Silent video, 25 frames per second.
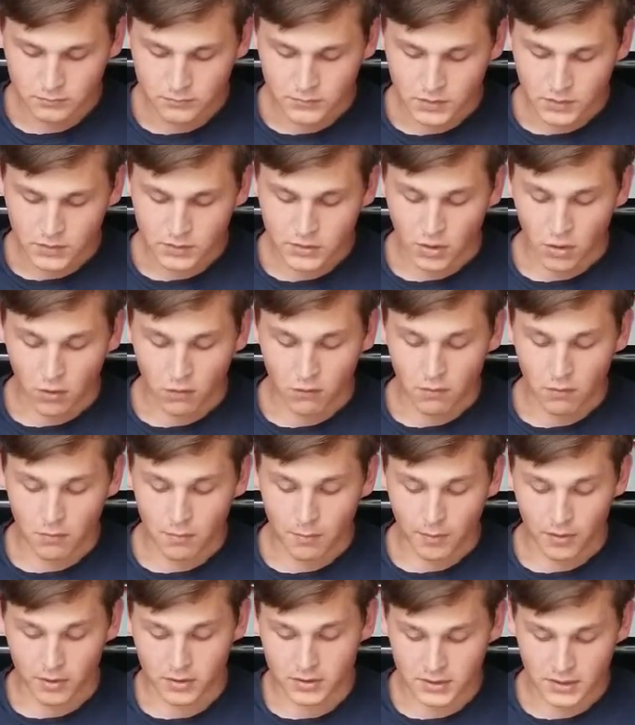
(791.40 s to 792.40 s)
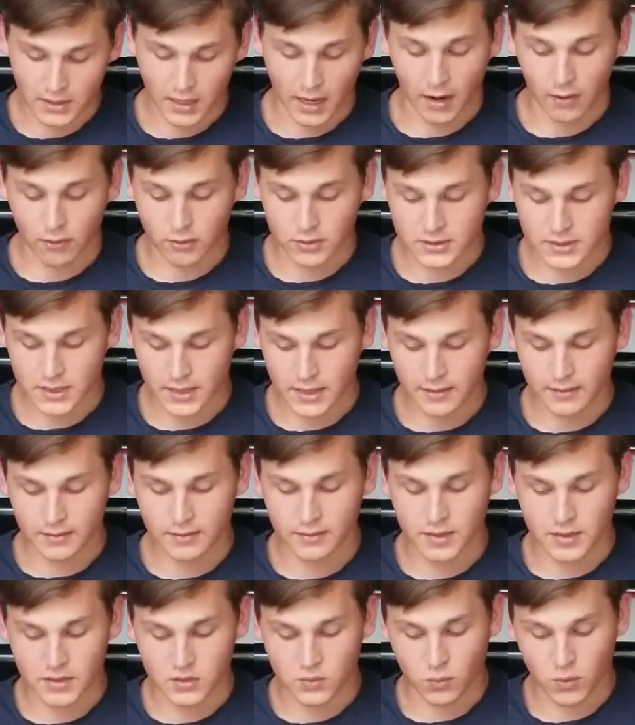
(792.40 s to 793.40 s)
So personally, I would say
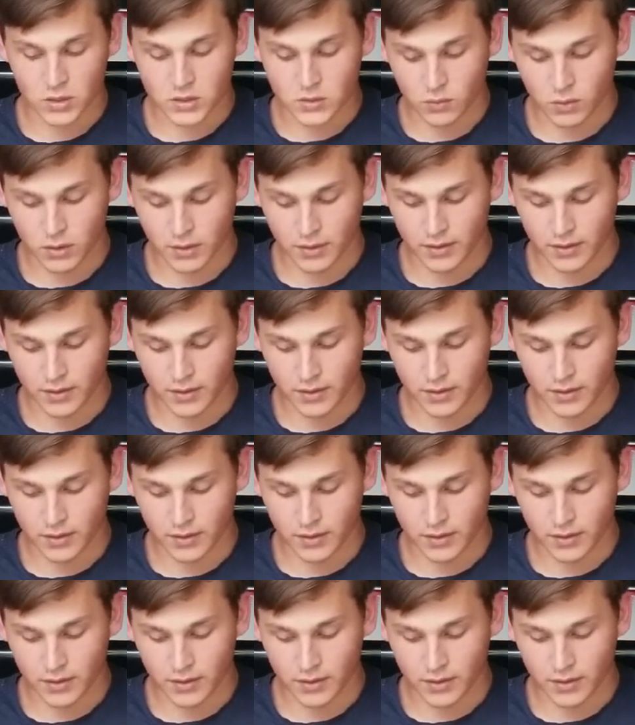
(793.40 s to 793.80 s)
this was worth